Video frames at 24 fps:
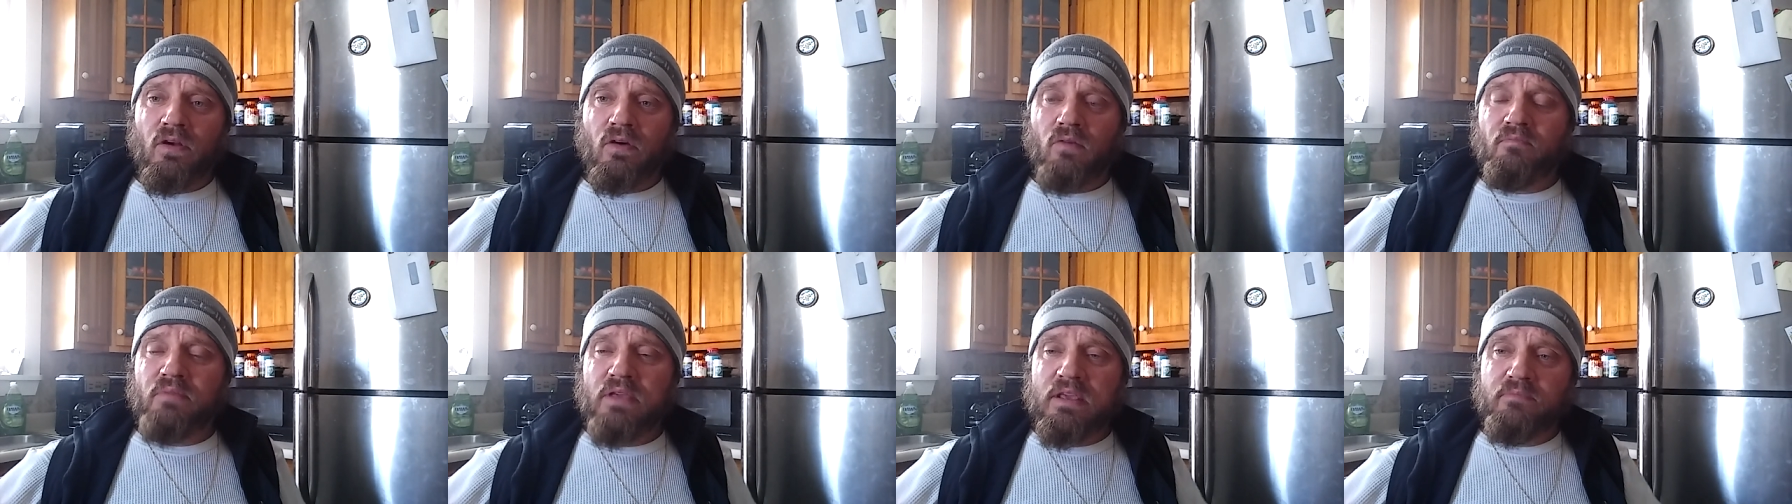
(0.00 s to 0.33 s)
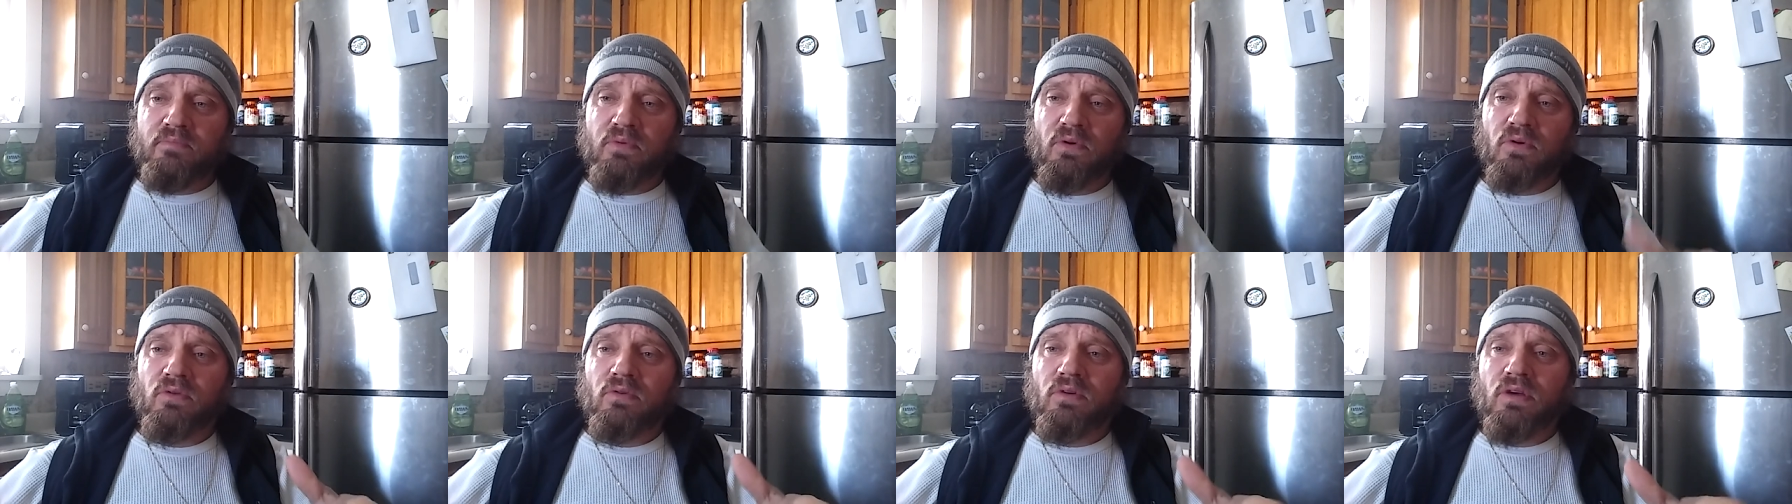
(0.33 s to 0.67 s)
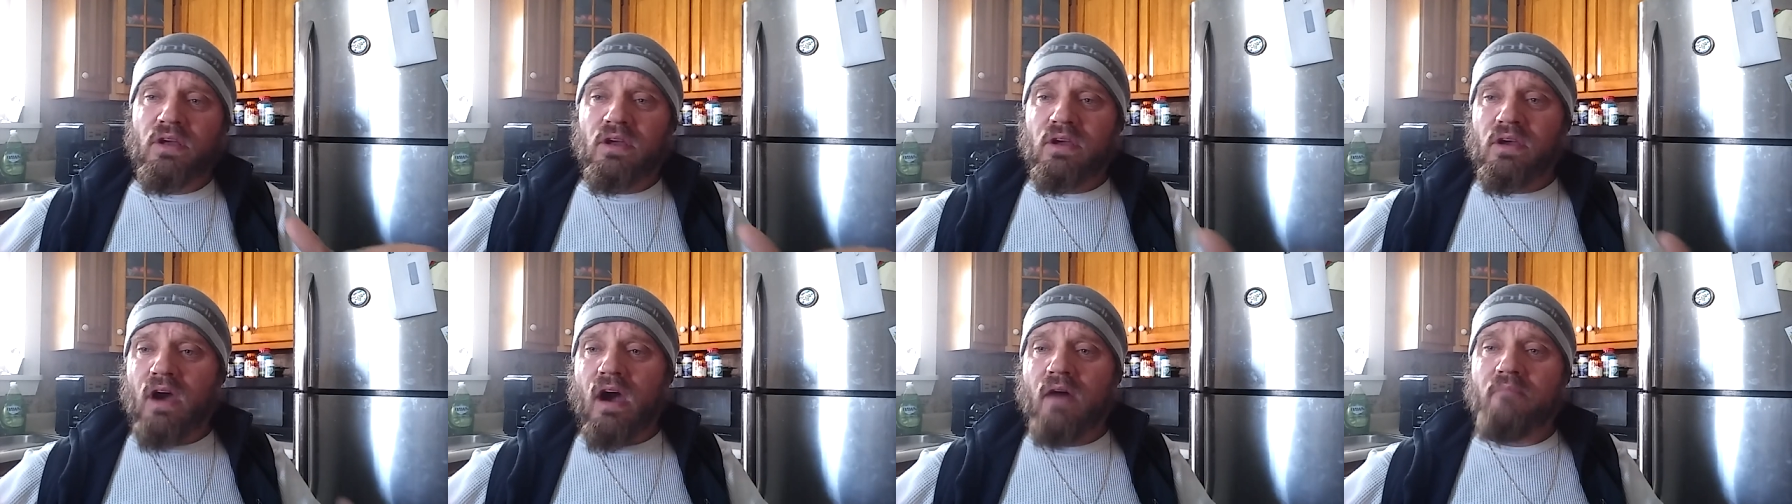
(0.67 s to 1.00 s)
people
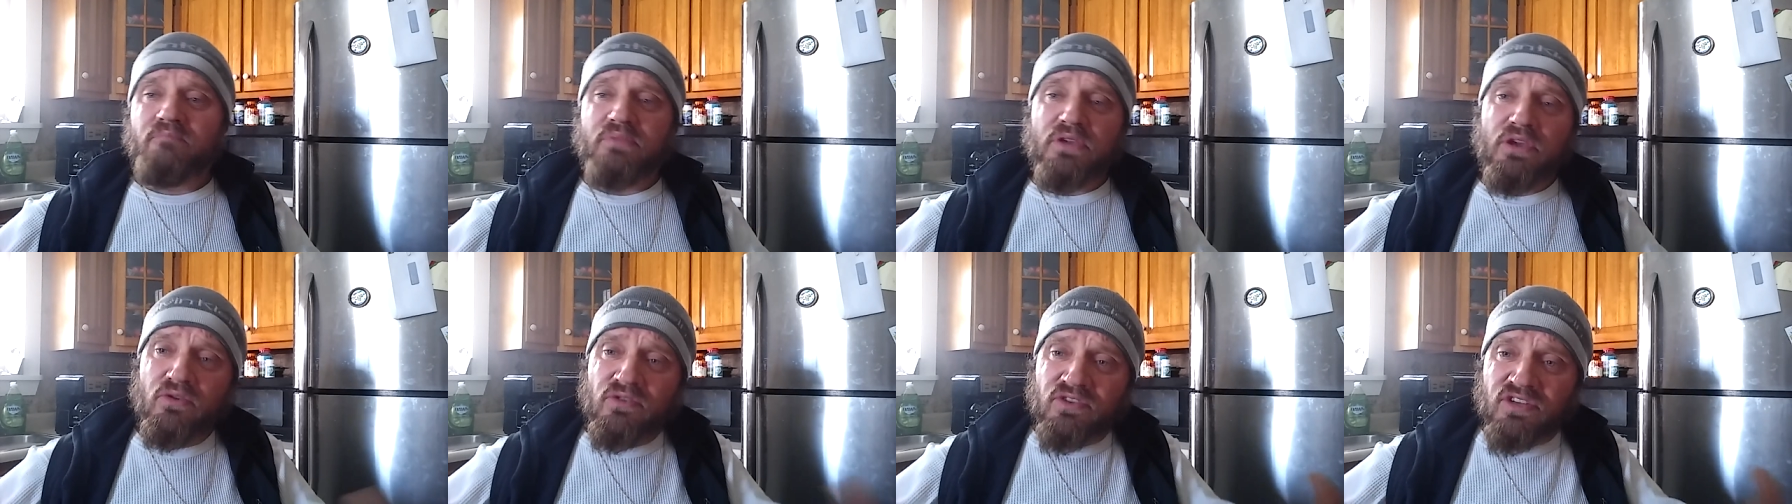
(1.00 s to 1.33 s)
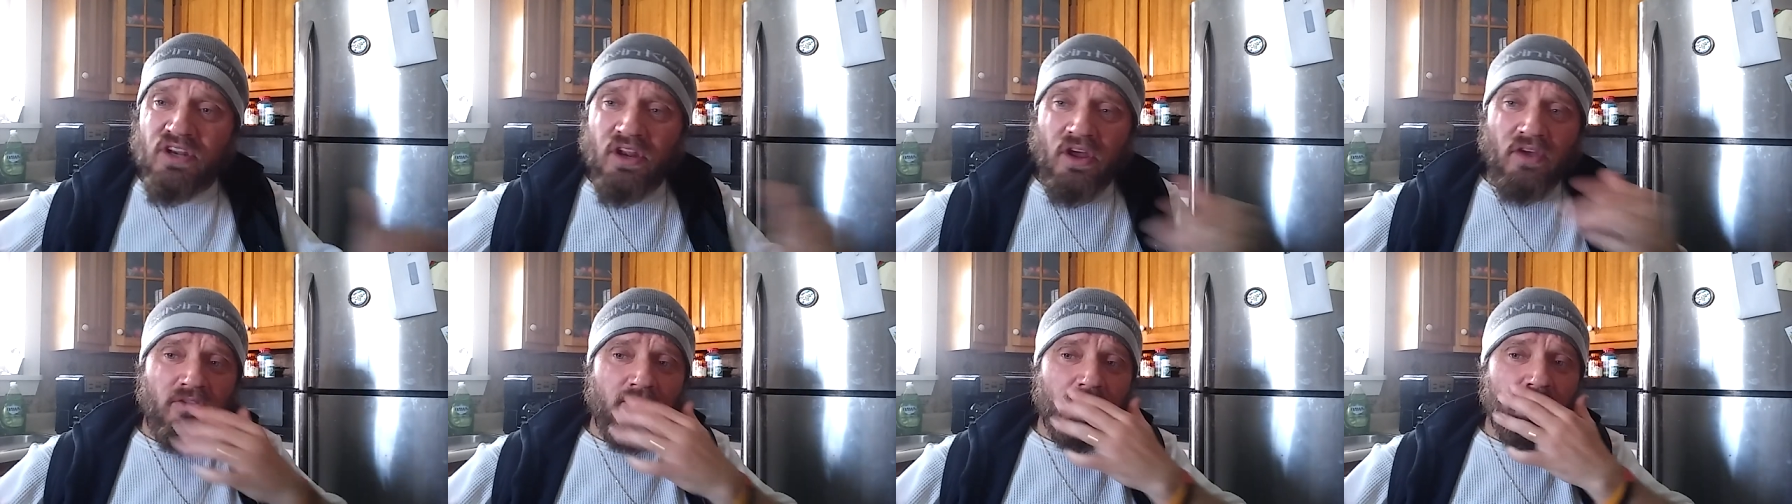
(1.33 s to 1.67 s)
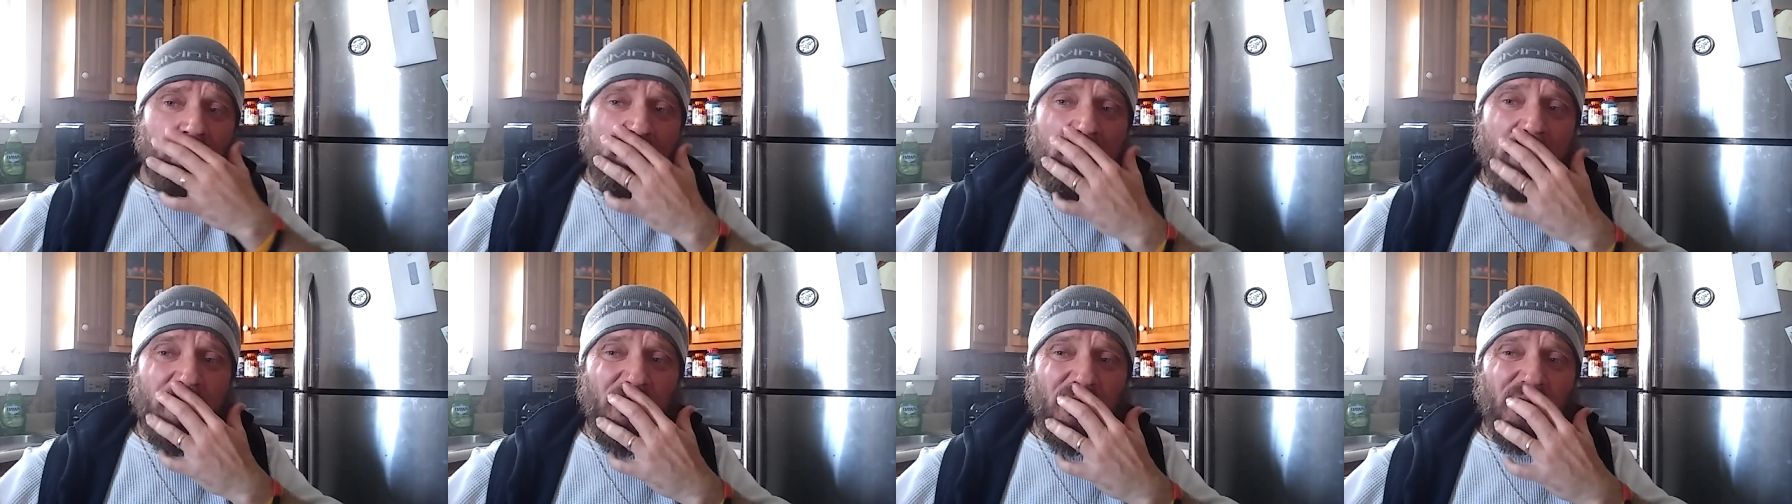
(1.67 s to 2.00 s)
abusing other
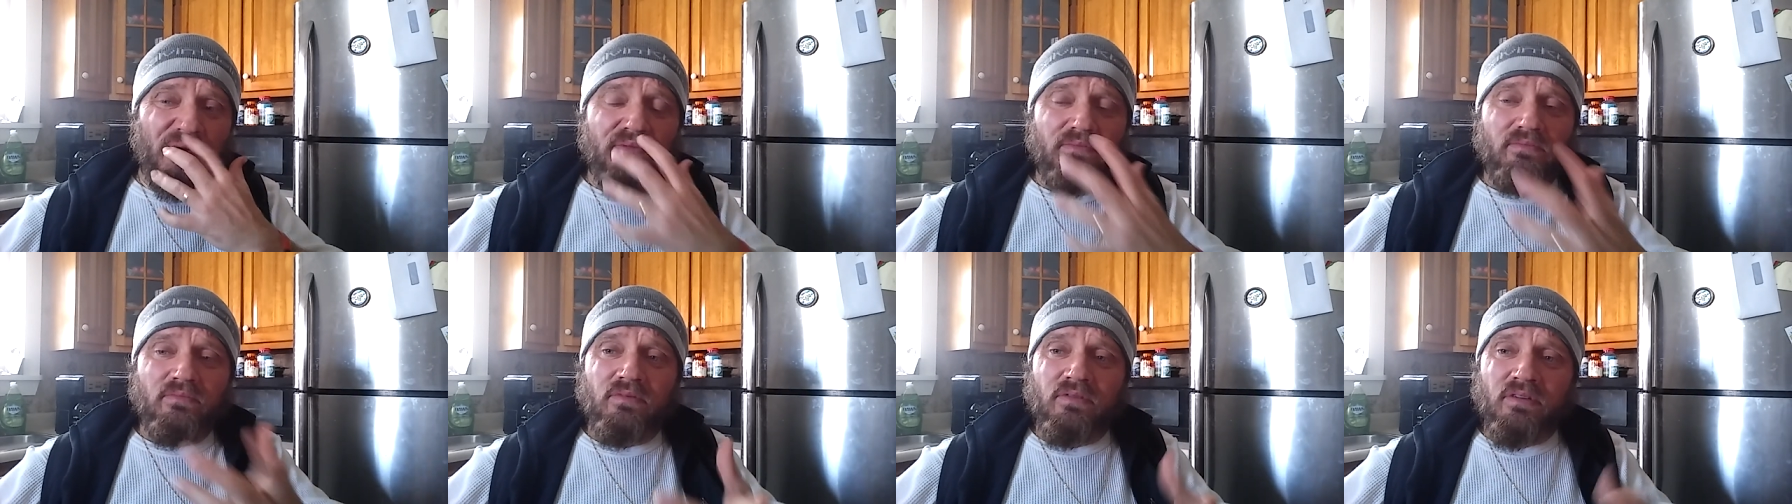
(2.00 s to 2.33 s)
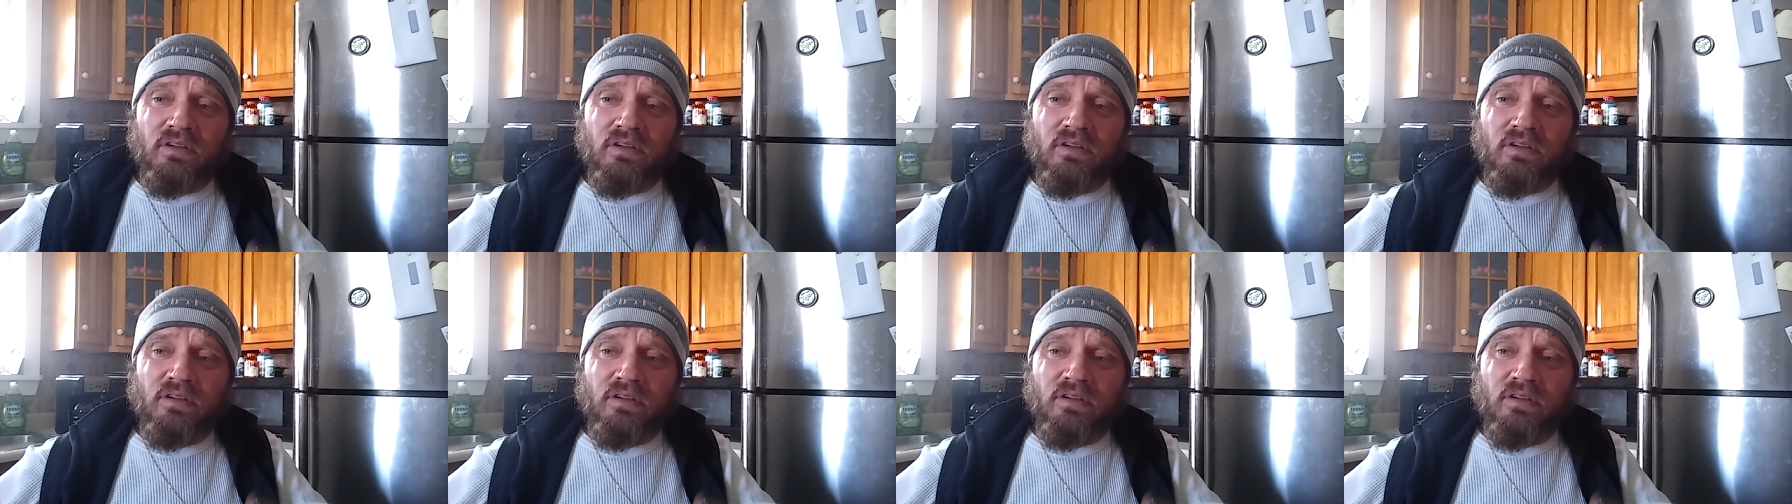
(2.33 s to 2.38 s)
people.